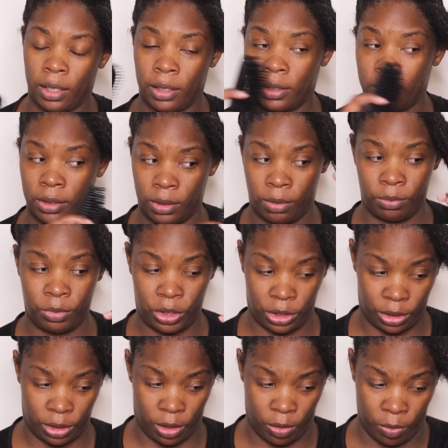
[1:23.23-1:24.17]
So I'm
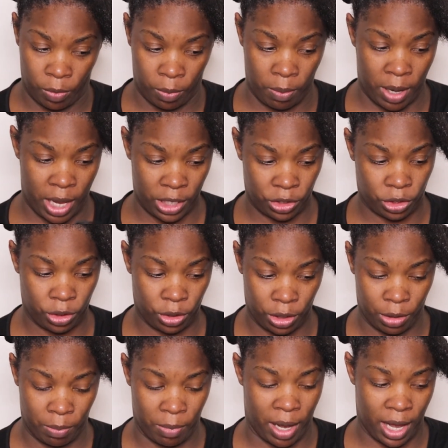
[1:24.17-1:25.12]
just going to make sure
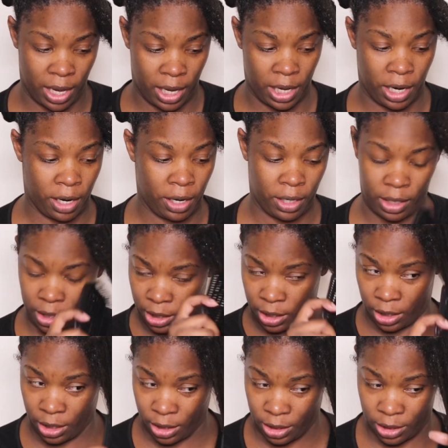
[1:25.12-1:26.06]
that my hair
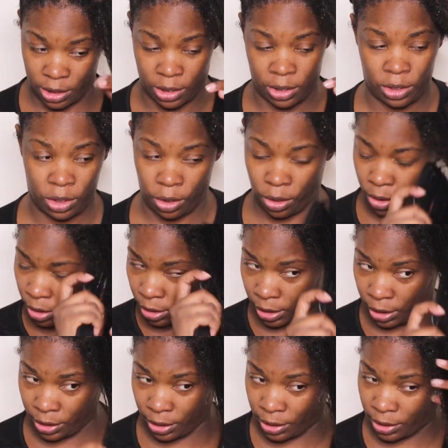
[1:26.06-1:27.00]
is
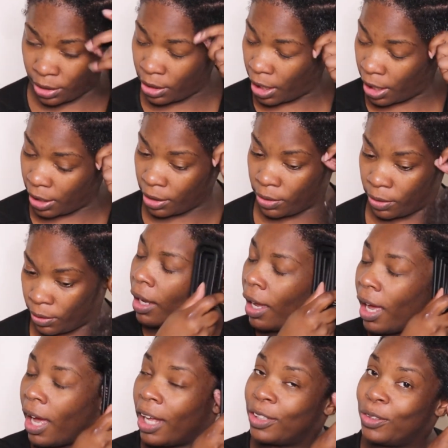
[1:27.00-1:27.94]
thoroughly detangled.
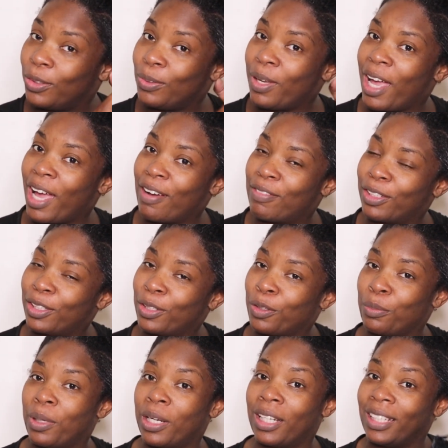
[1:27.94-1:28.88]
I do have a
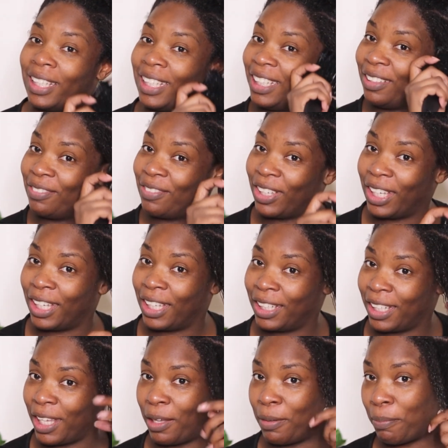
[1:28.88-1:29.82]
little bit of
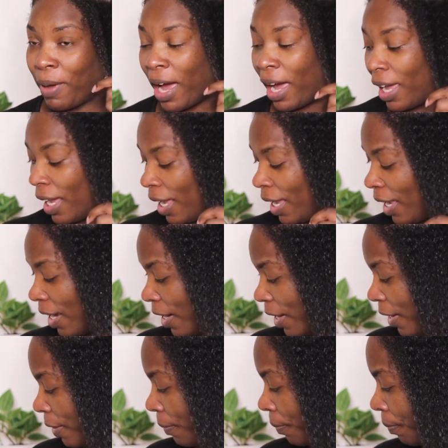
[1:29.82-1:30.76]
leave-in in my
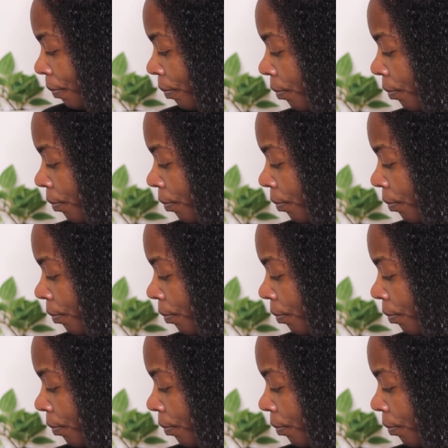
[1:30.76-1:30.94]
hair.